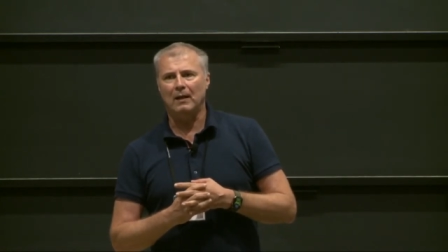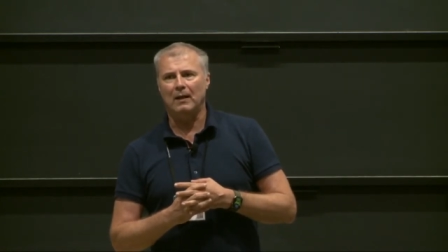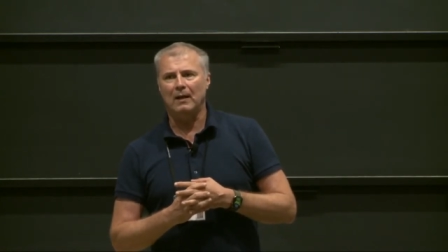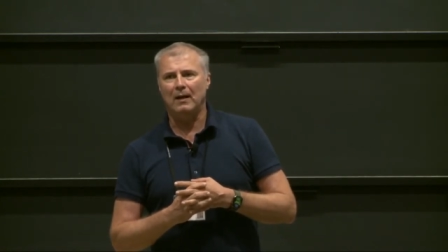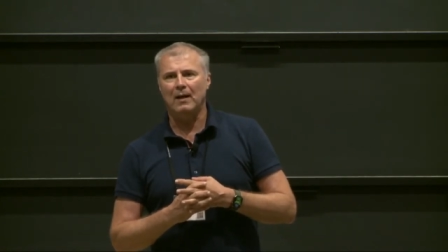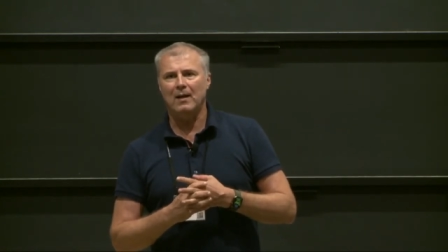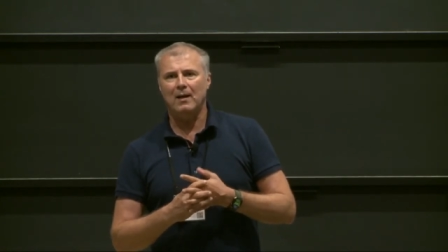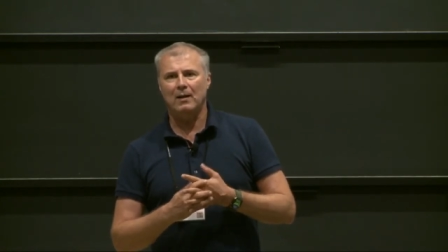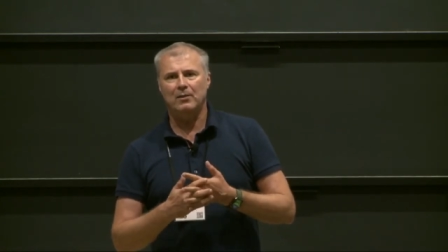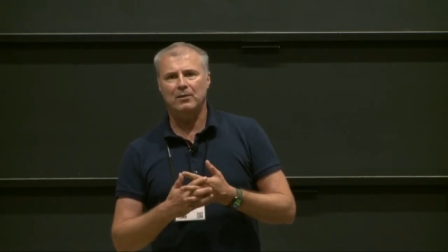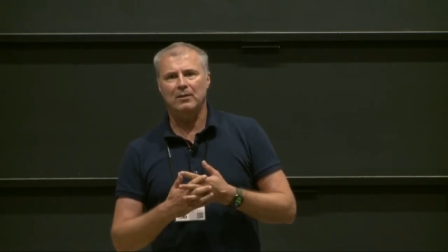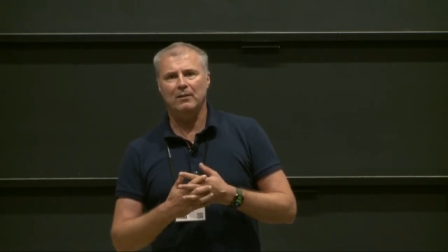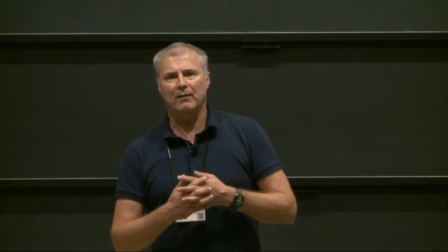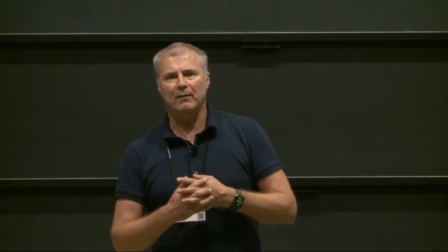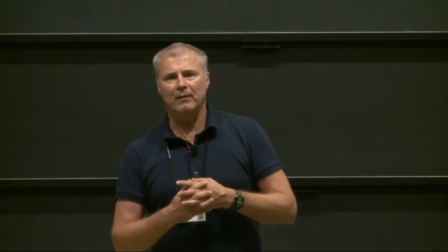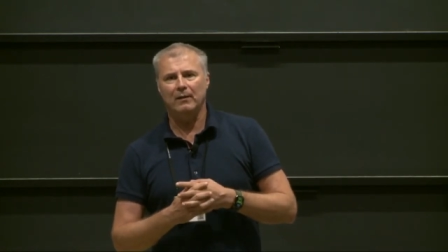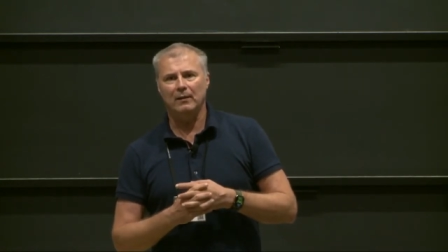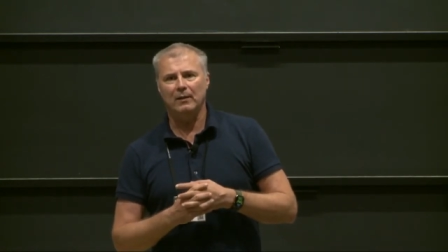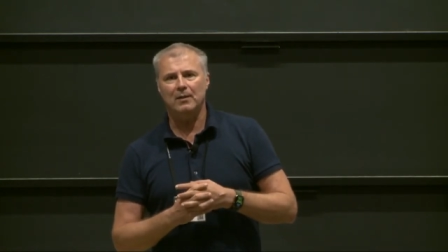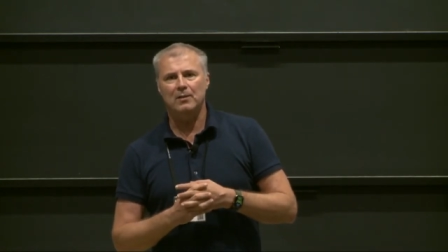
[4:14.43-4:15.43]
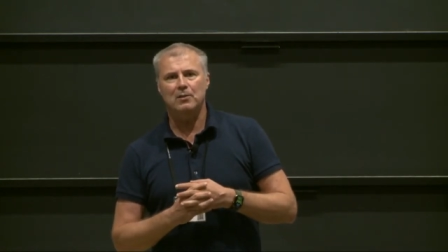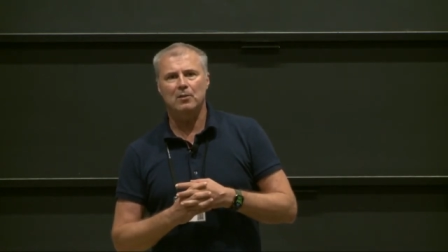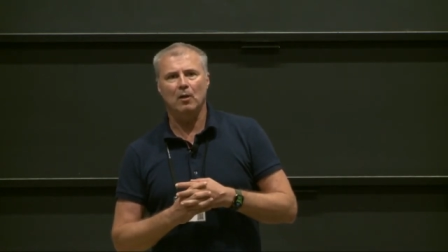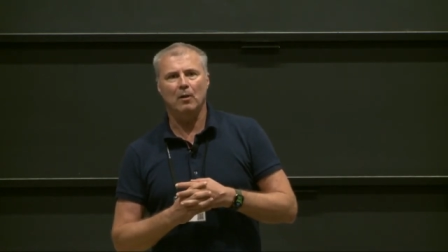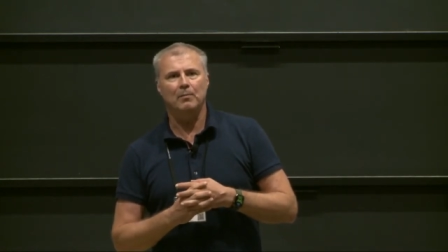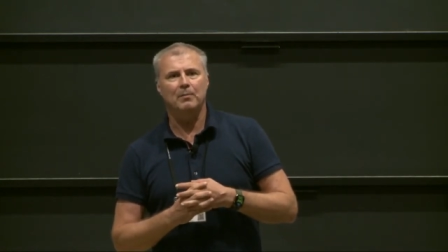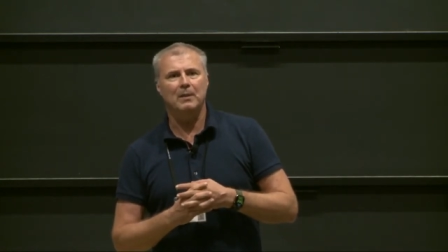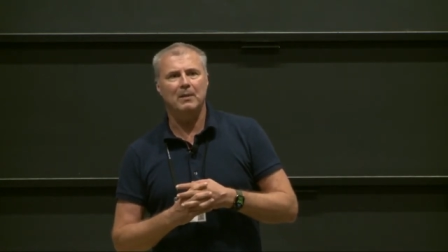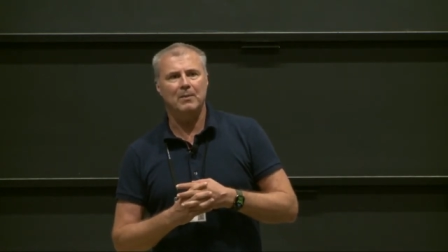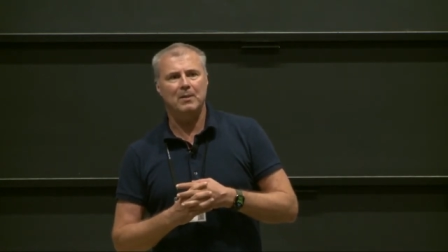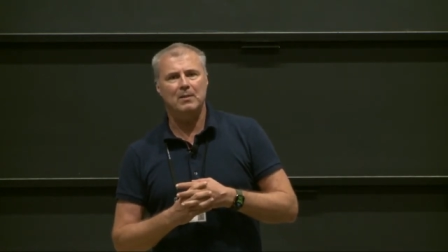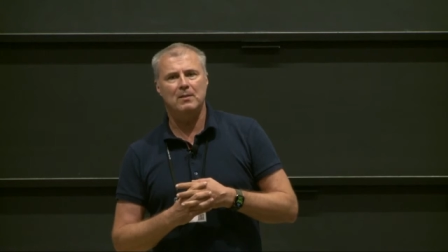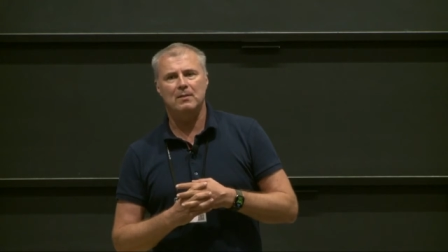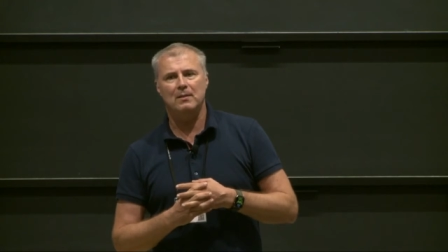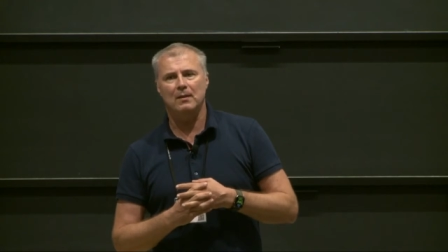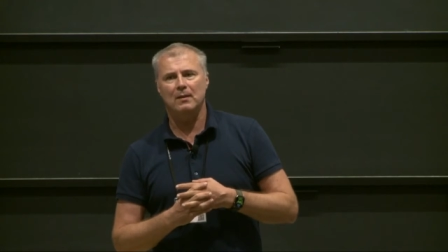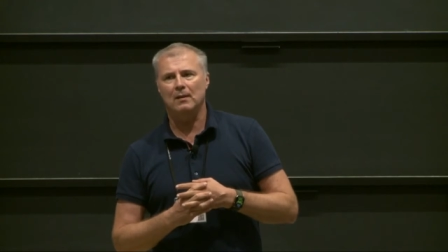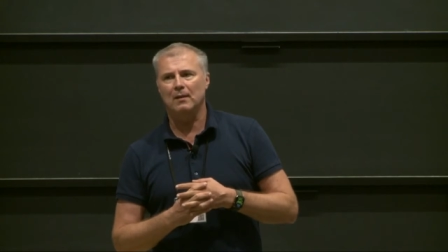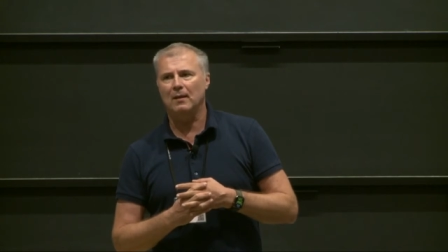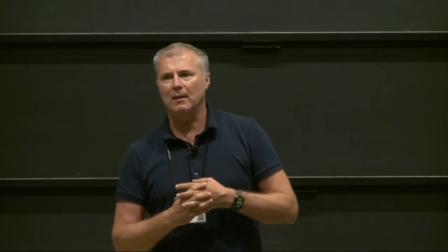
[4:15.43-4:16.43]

I actually think it's optimistic.